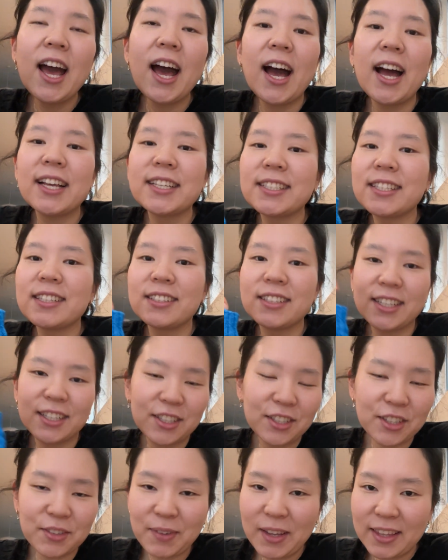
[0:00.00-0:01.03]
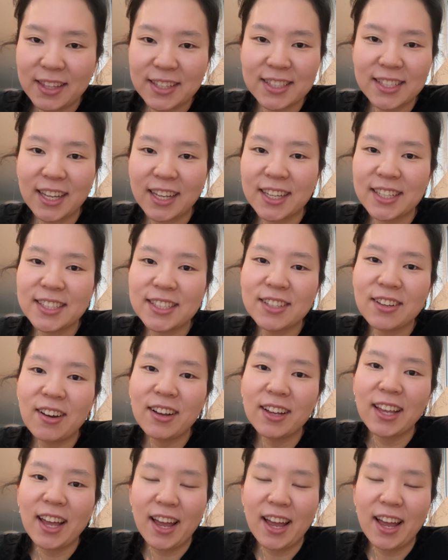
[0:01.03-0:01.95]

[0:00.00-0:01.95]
I still need to make the second sock.